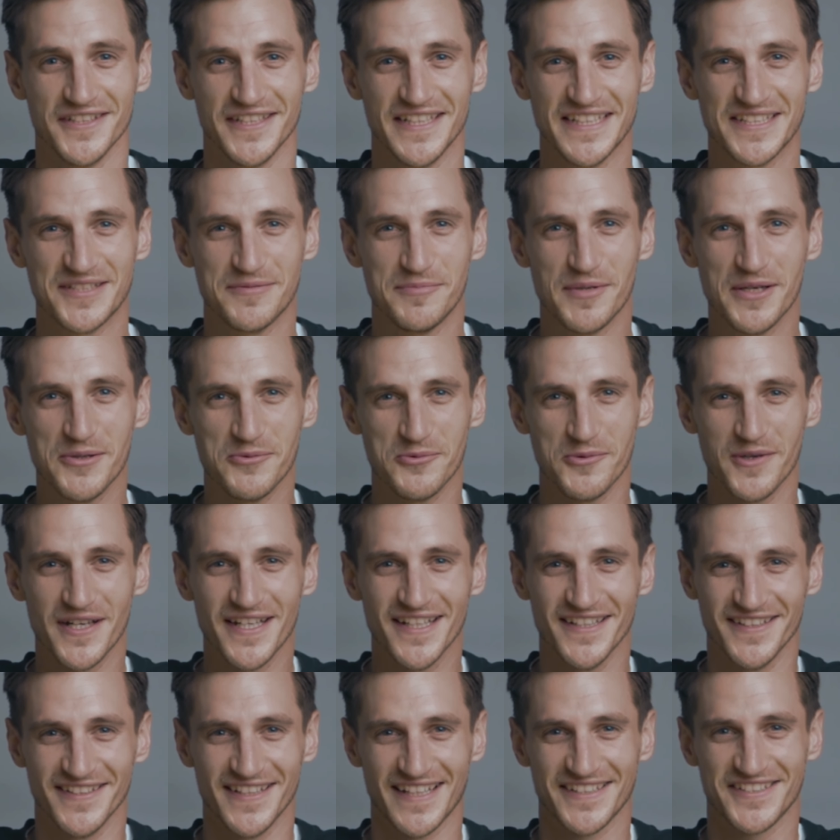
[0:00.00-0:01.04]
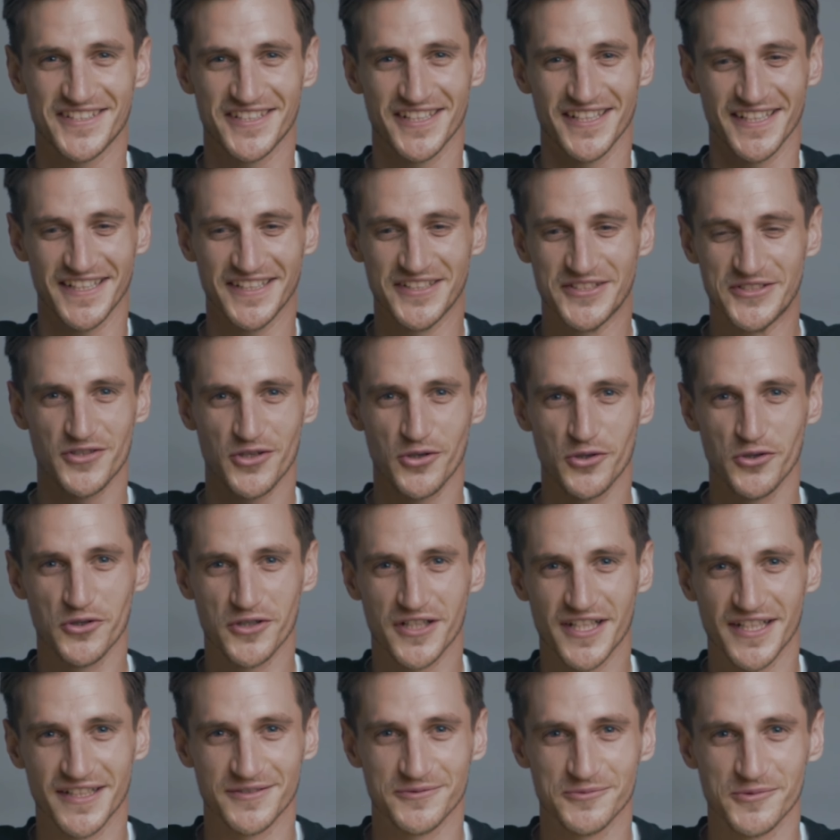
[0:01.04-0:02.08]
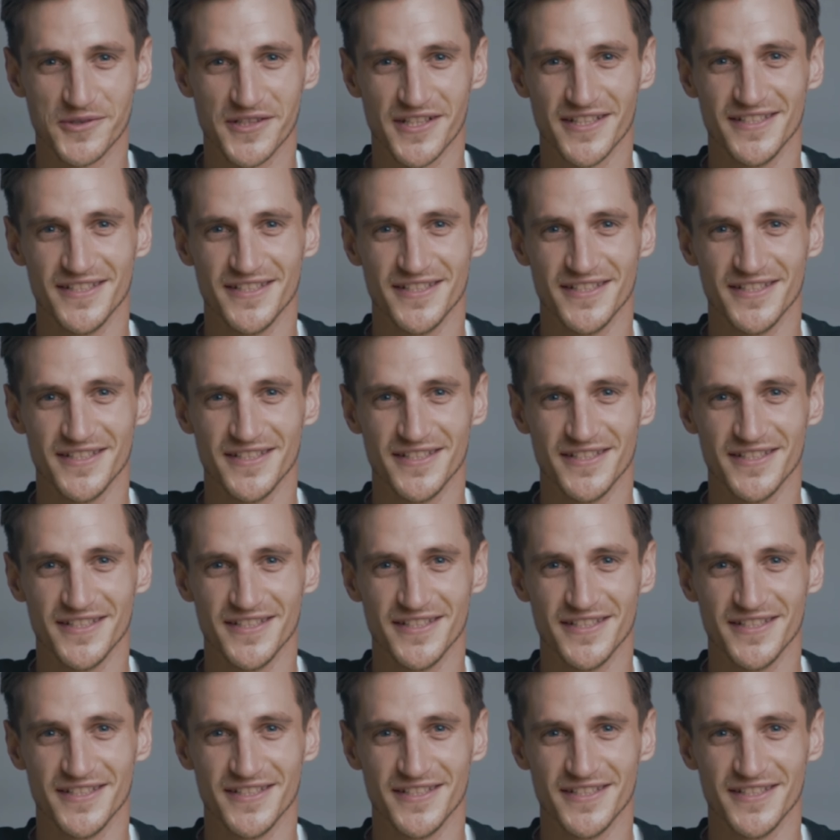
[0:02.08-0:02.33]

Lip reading: And it's a bit weird actually, talking with